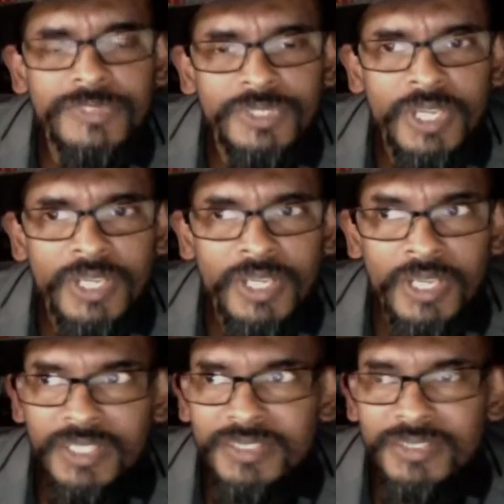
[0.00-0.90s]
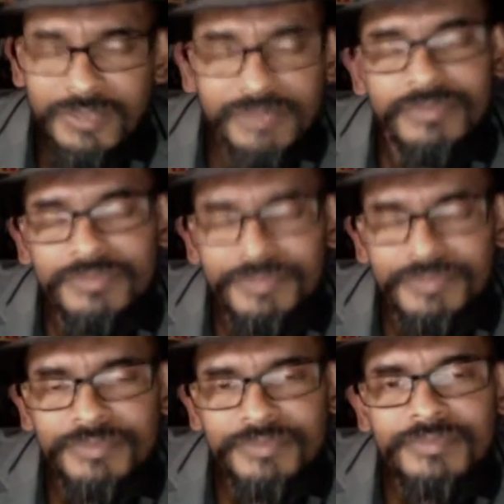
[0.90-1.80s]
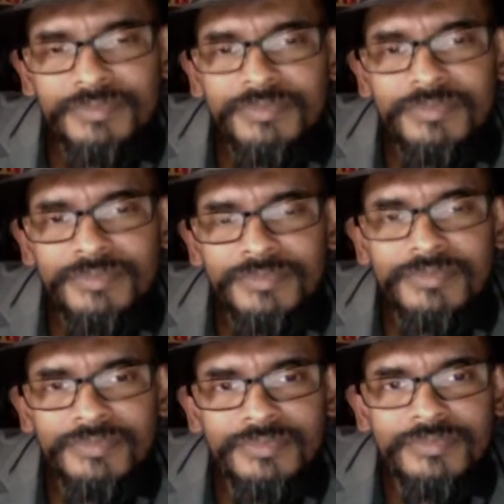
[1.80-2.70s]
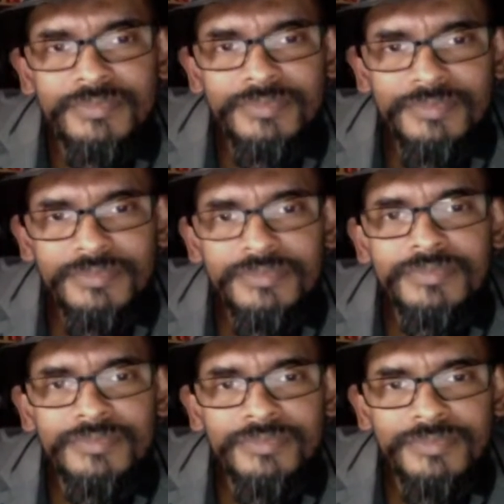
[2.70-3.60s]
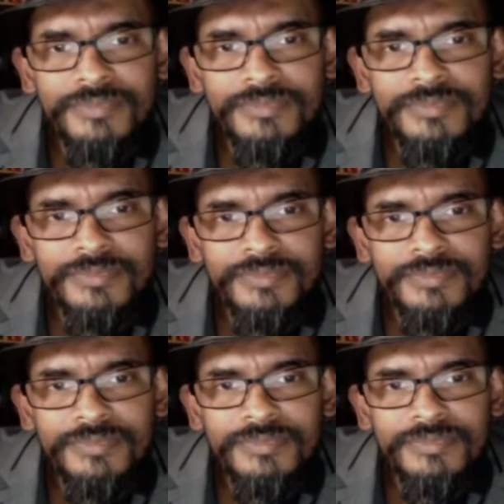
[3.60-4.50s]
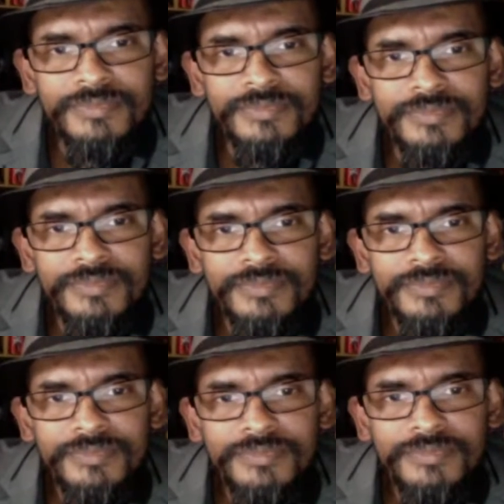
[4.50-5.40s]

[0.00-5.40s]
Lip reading: The person shown says nothing.